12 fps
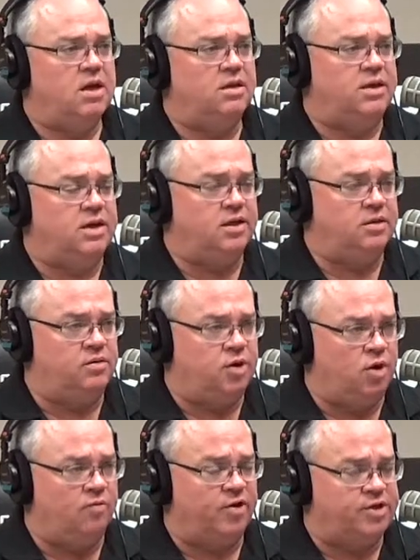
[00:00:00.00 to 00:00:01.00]
the
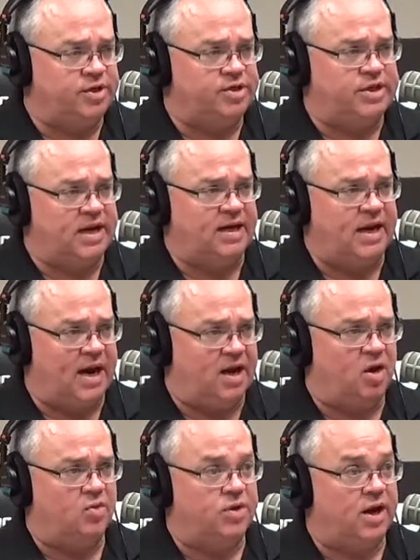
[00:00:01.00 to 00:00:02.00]
University of San
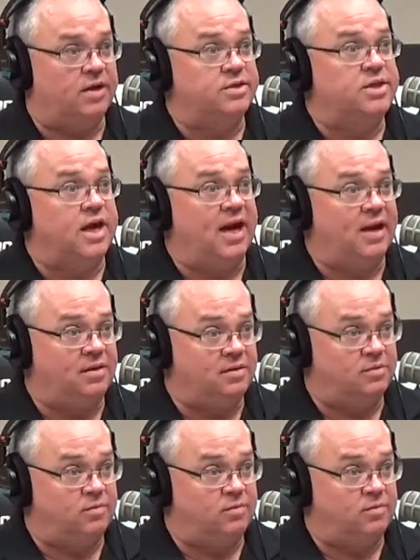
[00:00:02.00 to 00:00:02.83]
Diego does an